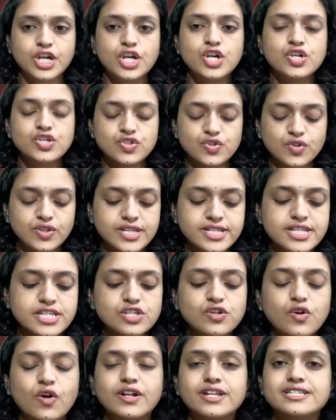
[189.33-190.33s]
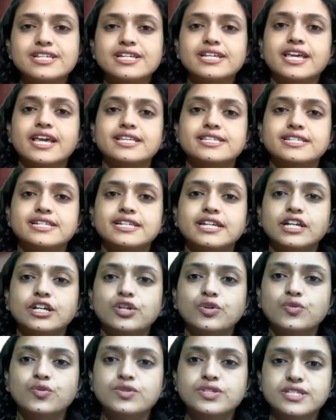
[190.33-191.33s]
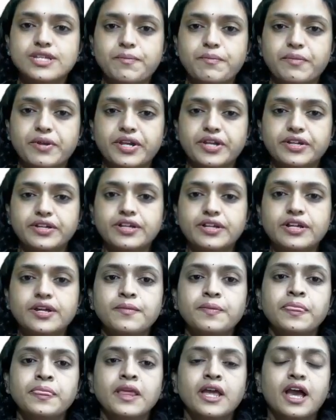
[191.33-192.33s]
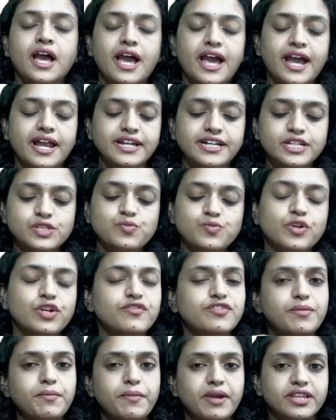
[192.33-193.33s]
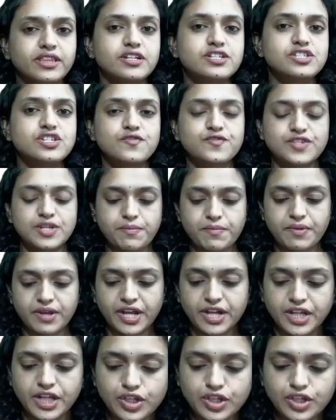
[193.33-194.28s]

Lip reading: So this is called as a Kessling tooth separator and it is one of the methods of separating